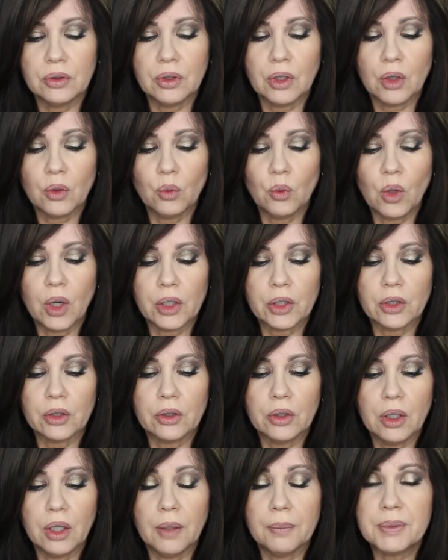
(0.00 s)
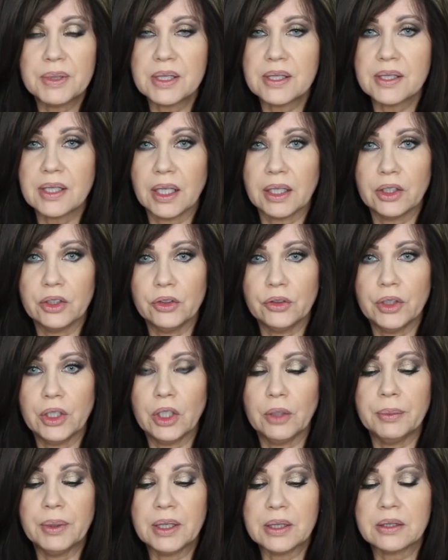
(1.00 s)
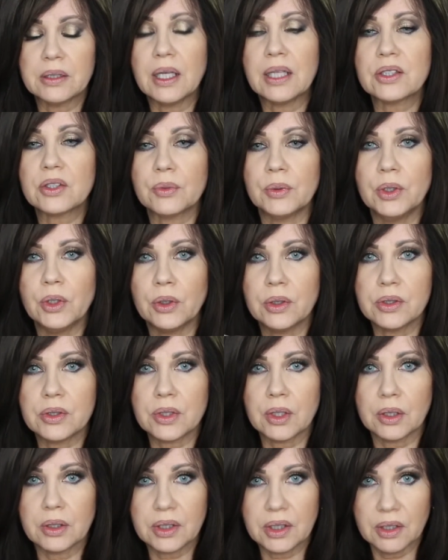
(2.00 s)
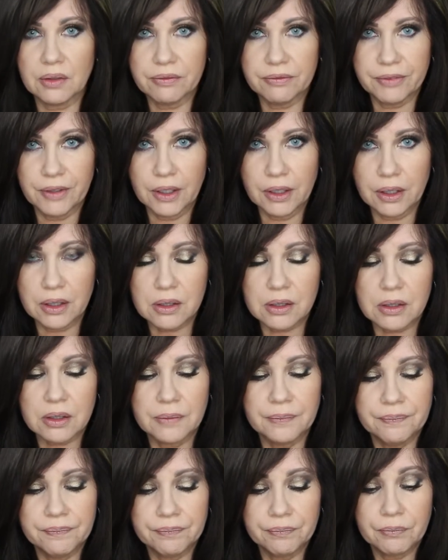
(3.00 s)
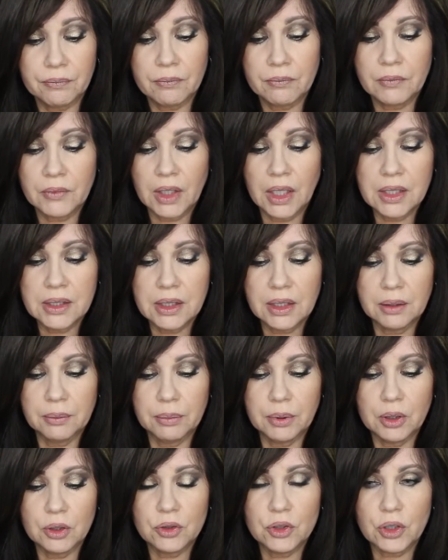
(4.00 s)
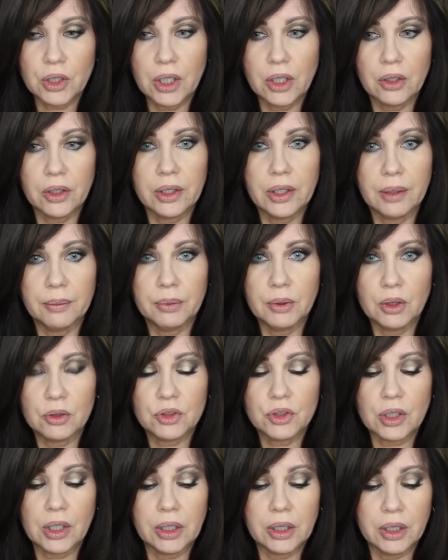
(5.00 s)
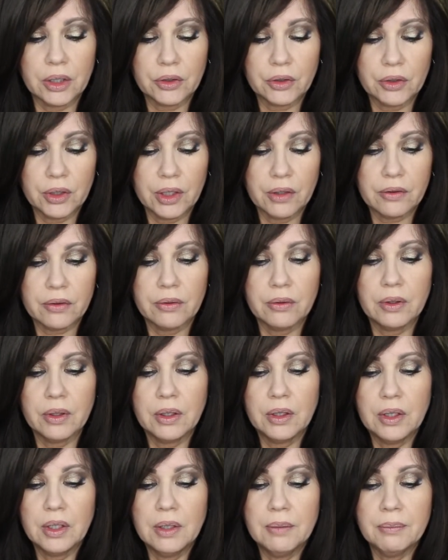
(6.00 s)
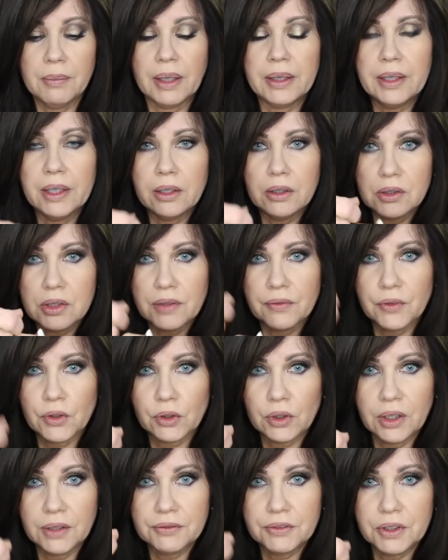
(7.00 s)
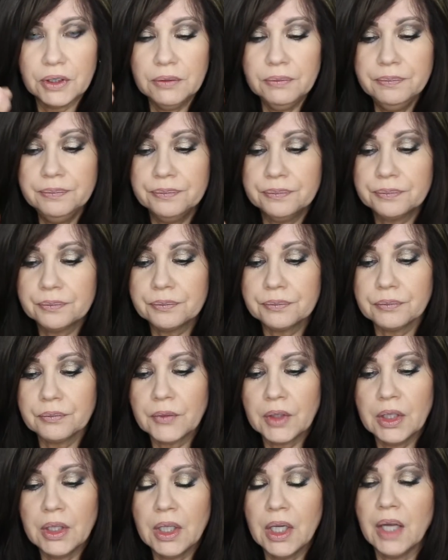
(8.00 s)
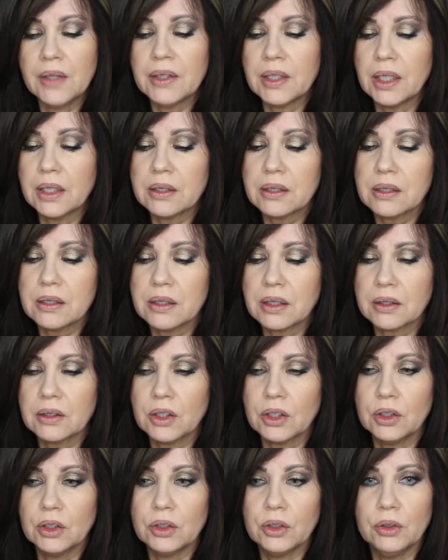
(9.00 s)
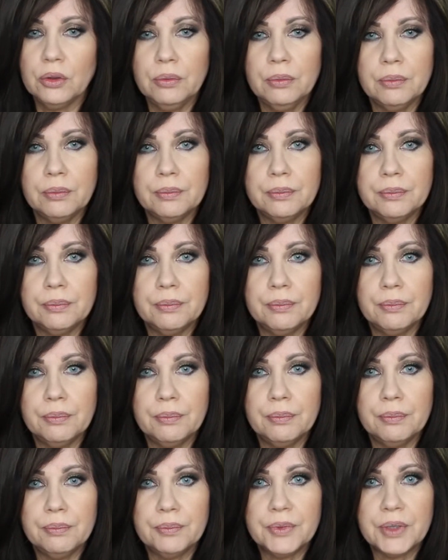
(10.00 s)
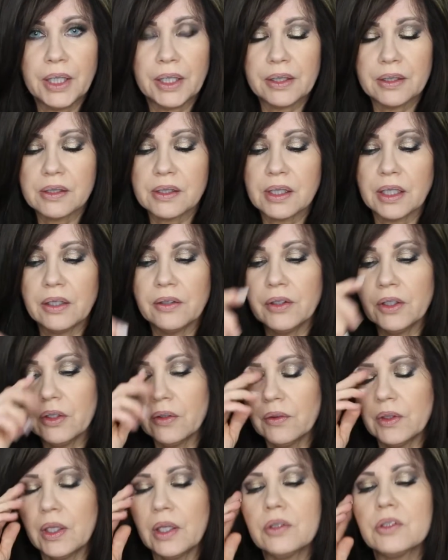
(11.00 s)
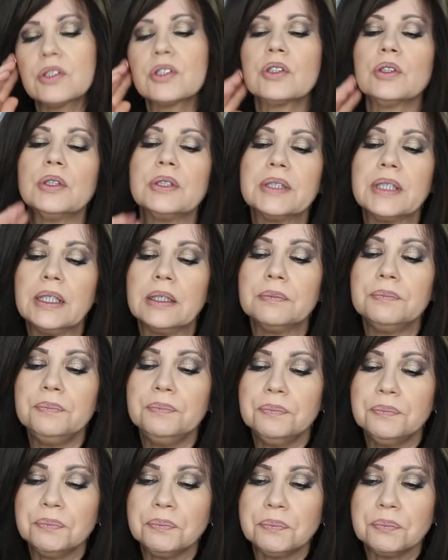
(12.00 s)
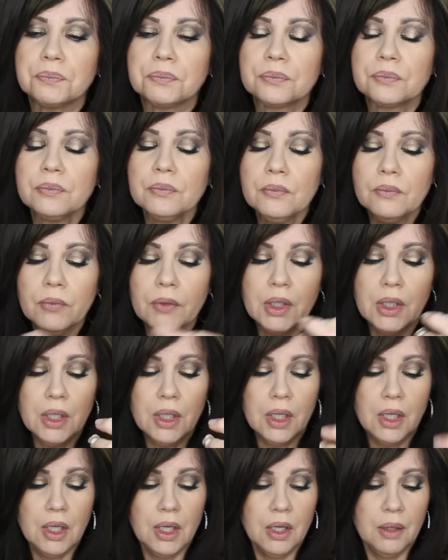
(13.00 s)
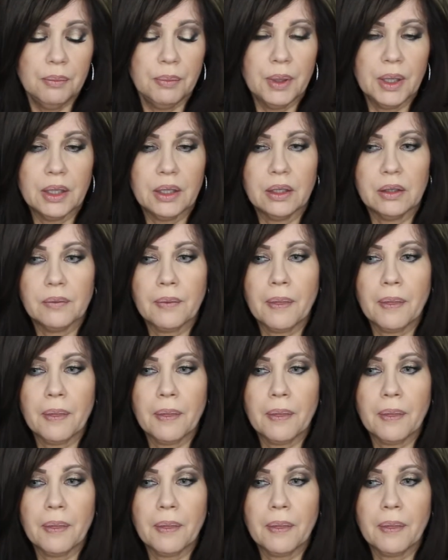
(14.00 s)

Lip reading: or water up inside of your nail, because that's when you can start to get fungus. I take a blow dryer and I blow dry underneath my nails if they're lifted, and then I just stick the glue down inside of there, and then I'll just glue it down. But